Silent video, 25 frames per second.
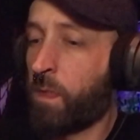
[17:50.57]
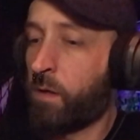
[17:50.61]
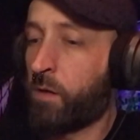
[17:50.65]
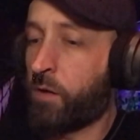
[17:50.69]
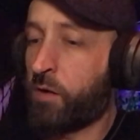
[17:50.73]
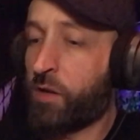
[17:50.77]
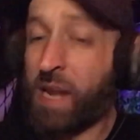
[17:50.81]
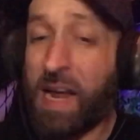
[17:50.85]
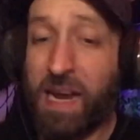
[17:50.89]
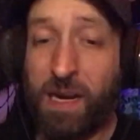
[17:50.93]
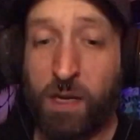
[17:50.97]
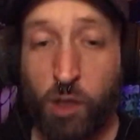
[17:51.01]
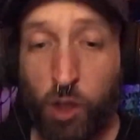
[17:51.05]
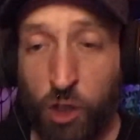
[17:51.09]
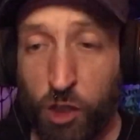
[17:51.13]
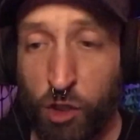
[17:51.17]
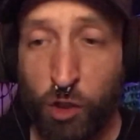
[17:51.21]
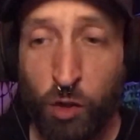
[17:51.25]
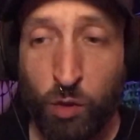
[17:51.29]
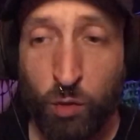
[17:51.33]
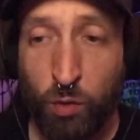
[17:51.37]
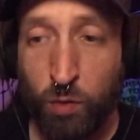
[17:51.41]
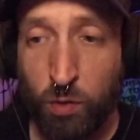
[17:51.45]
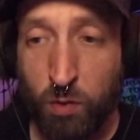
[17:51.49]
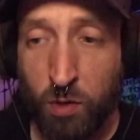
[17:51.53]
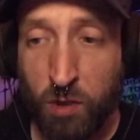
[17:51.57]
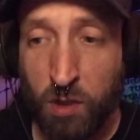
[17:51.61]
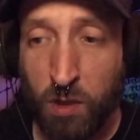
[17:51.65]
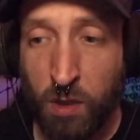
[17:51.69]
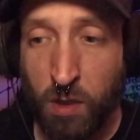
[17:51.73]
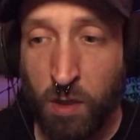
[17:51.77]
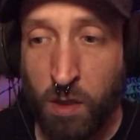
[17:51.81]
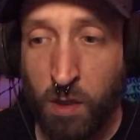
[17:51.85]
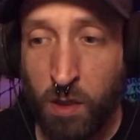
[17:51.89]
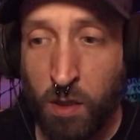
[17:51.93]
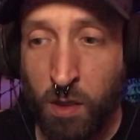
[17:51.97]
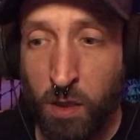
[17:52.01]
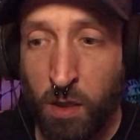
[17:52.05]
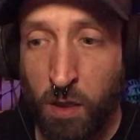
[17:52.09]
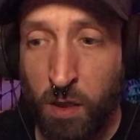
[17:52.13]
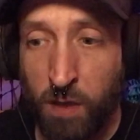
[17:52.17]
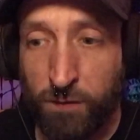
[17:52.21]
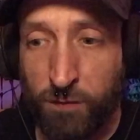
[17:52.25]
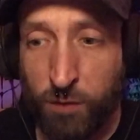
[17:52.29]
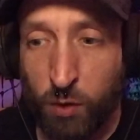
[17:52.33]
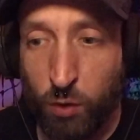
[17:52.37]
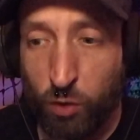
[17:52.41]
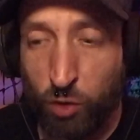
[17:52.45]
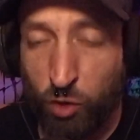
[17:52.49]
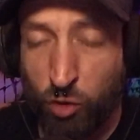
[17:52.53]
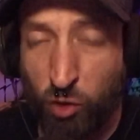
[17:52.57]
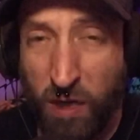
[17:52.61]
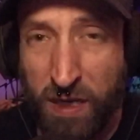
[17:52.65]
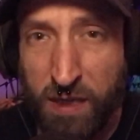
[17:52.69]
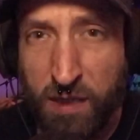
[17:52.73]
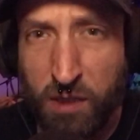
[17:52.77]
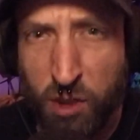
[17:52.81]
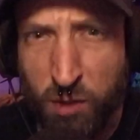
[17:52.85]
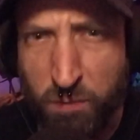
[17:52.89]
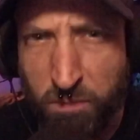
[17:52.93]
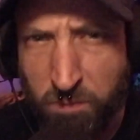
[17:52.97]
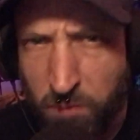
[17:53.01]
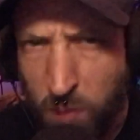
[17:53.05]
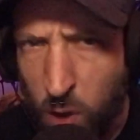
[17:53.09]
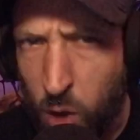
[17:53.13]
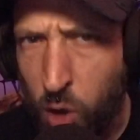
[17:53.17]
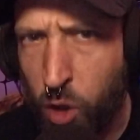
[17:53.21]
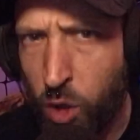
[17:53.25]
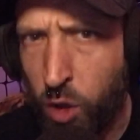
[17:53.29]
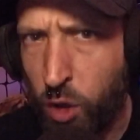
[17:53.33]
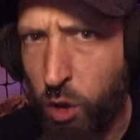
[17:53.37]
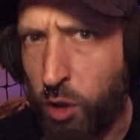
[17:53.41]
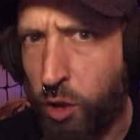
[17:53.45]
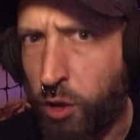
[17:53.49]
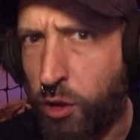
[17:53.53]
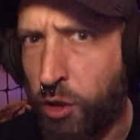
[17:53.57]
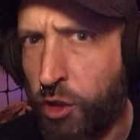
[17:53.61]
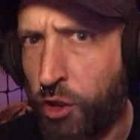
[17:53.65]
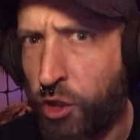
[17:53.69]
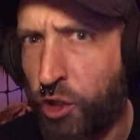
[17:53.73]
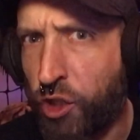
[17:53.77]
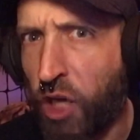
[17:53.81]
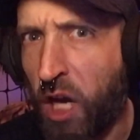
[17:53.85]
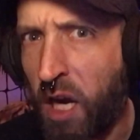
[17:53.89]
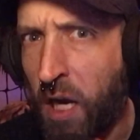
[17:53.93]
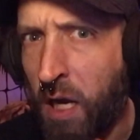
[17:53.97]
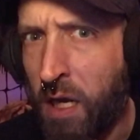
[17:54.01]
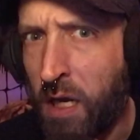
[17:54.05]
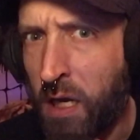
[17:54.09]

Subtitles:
Not good news if two strains merge. This